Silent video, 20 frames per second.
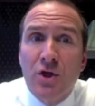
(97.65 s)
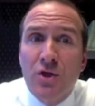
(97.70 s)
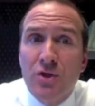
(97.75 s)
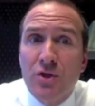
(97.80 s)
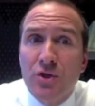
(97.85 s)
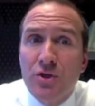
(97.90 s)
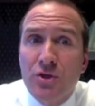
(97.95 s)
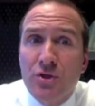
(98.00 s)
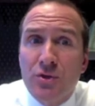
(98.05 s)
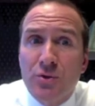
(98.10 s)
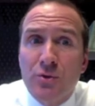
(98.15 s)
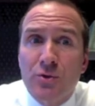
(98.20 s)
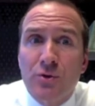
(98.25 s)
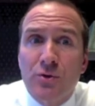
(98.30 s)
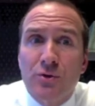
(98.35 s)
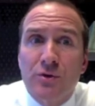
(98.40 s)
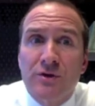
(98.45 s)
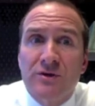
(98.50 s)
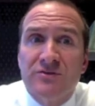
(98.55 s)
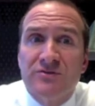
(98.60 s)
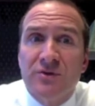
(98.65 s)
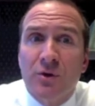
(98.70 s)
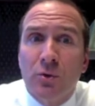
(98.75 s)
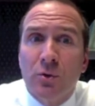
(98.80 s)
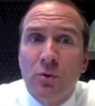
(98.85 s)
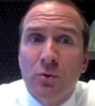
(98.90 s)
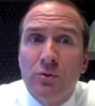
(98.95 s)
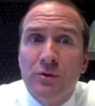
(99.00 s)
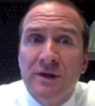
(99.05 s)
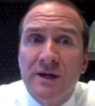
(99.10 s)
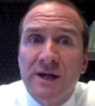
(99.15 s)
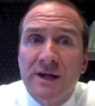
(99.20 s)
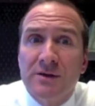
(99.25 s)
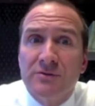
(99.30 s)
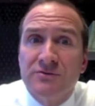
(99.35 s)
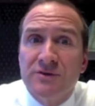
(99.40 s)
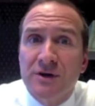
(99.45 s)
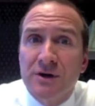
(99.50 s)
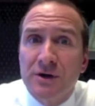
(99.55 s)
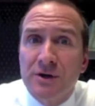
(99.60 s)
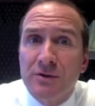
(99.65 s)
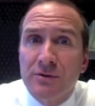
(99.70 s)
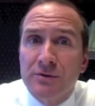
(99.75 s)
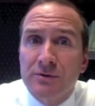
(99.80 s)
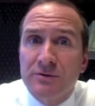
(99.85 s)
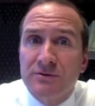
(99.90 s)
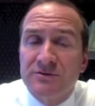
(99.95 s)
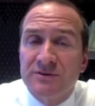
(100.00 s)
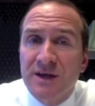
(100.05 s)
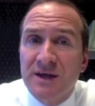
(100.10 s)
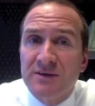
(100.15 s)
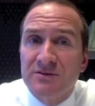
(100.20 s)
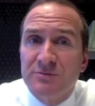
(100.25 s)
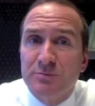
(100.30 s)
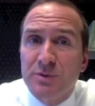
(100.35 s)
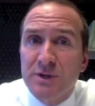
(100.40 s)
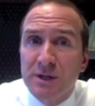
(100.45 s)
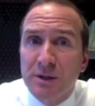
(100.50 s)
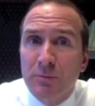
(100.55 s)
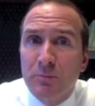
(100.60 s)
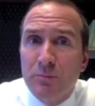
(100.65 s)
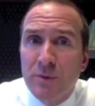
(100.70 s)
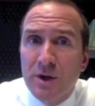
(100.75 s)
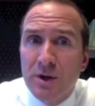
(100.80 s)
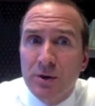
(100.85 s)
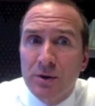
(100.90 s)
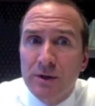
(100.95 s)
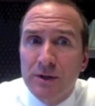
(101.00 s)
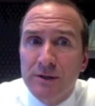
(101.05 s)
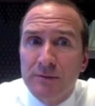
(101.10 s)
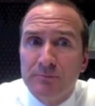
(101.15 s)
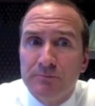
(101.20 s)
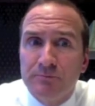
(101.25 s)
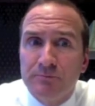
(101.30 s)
The third is the holding out to others as being married.